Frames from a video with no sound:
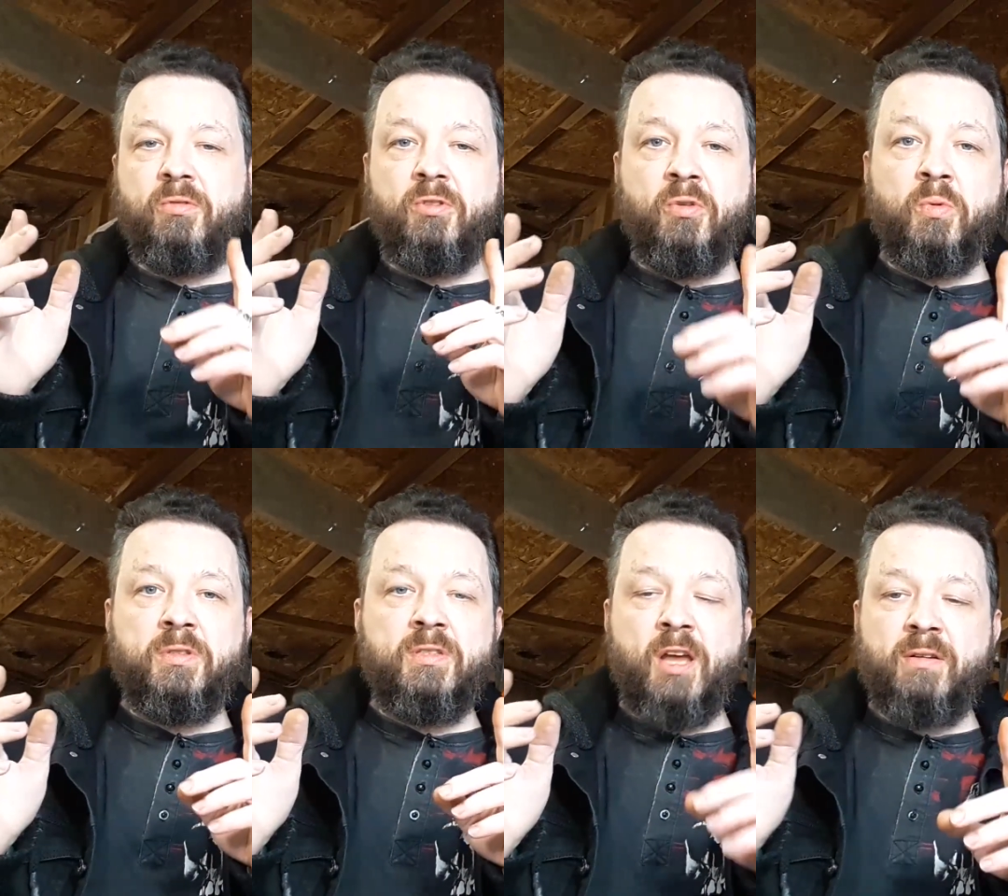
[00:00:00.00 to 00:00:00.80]
You
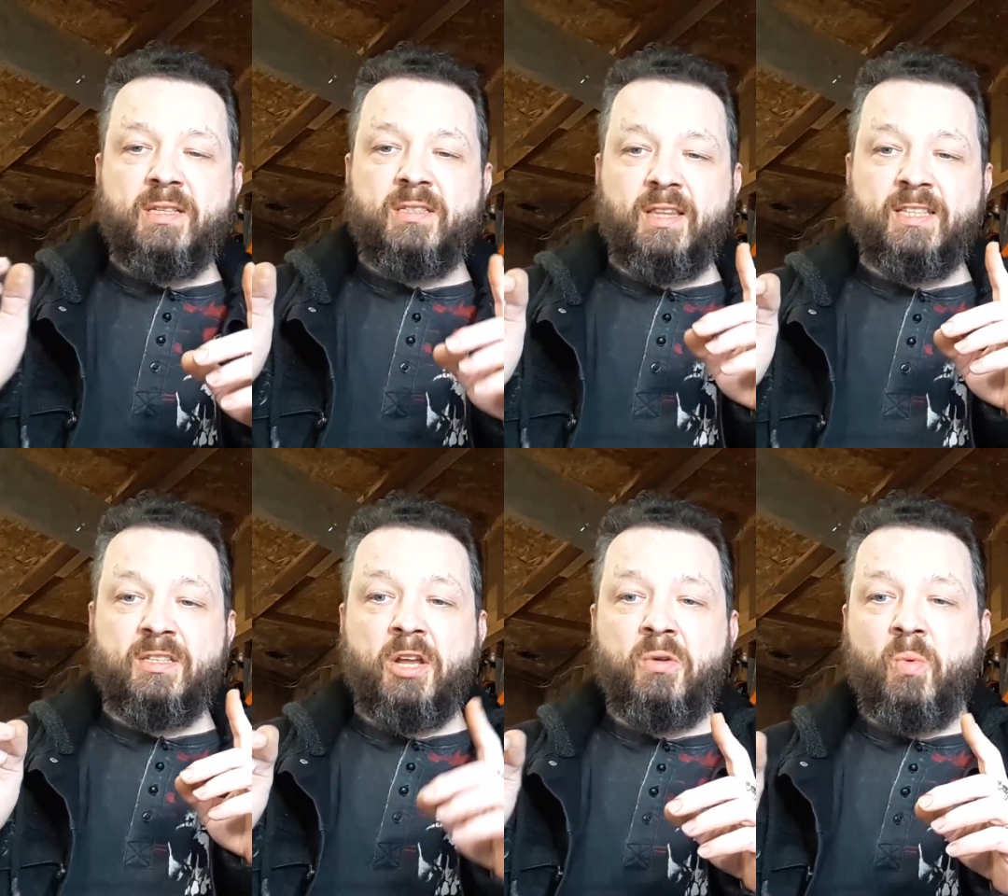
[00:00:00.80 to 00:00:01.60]
would notice that there's
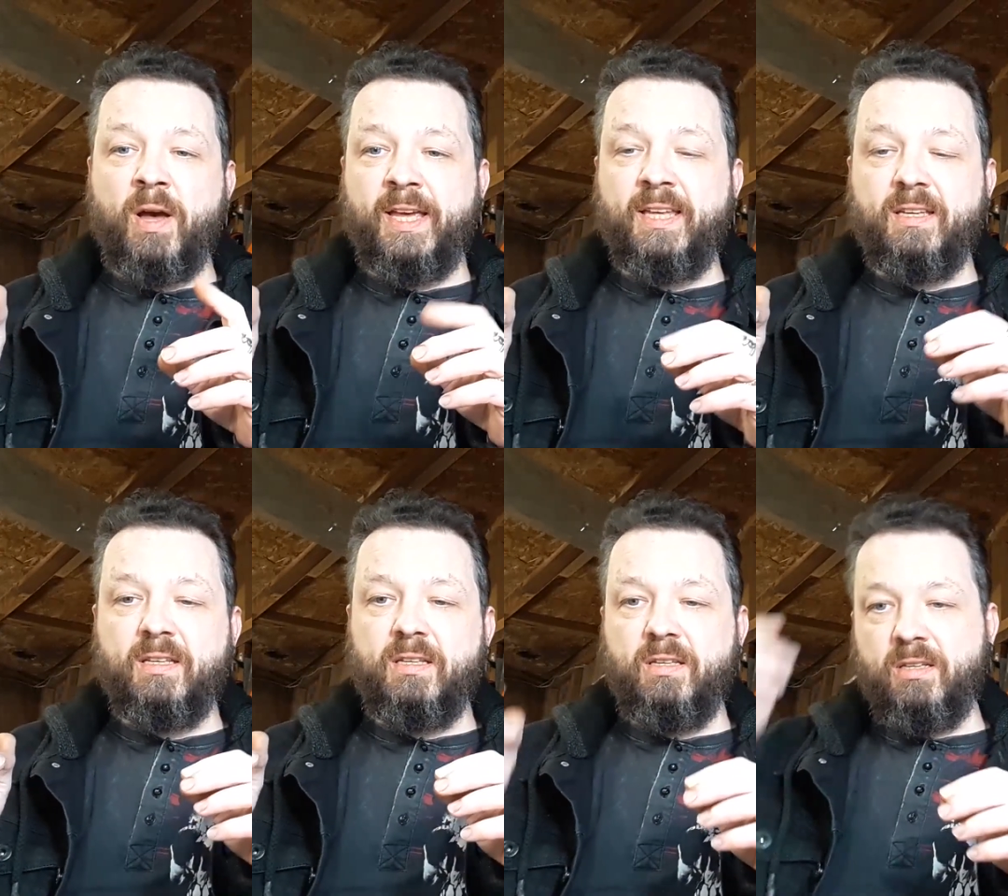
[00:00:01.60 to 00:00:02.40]
no way
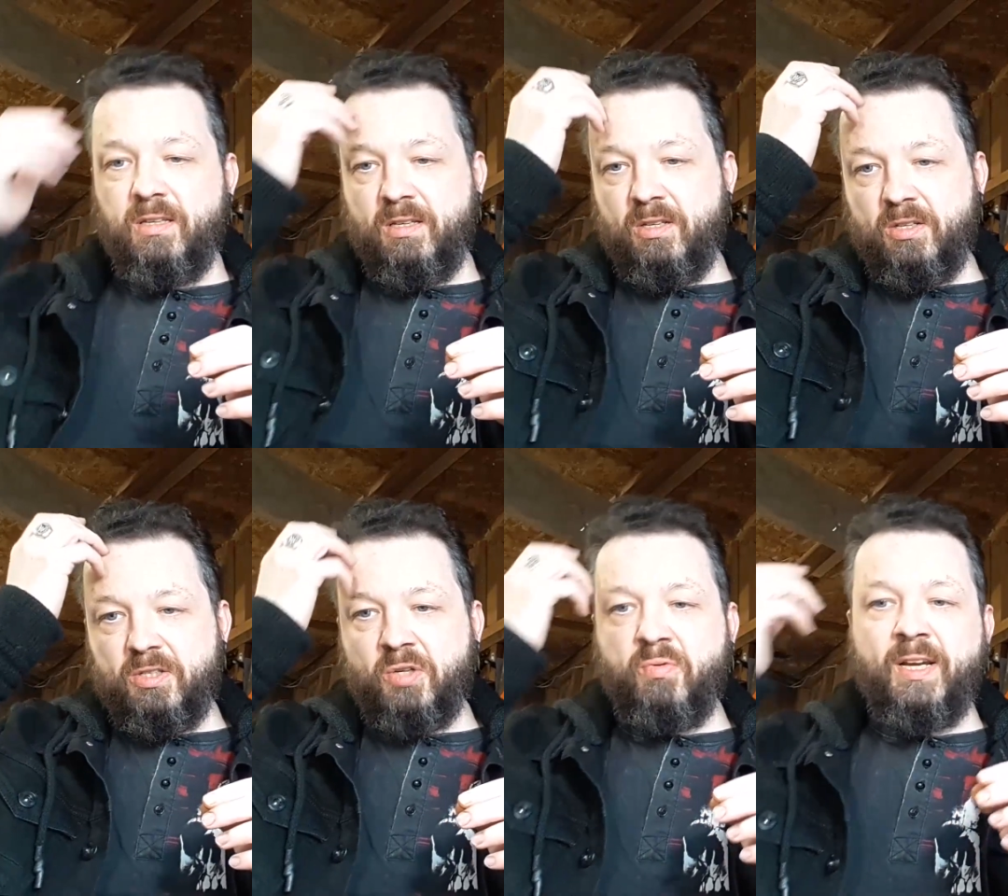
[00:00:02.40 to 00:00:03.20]

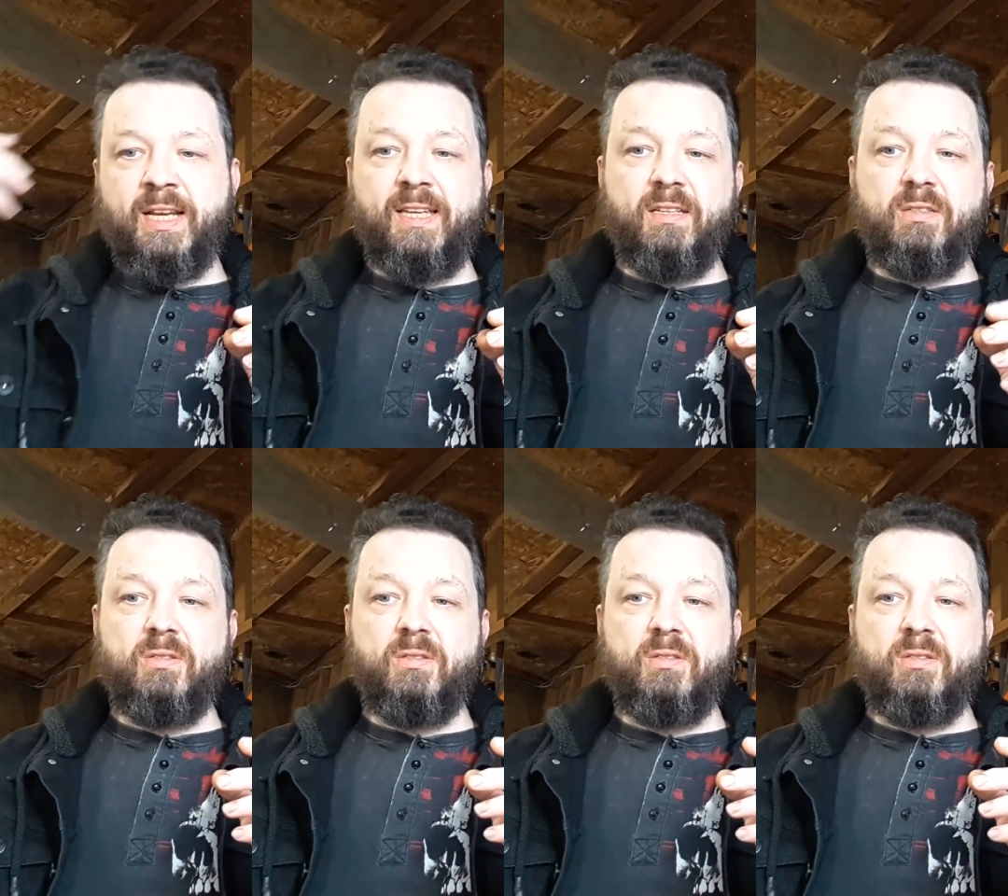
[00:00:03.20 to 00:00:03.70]
to really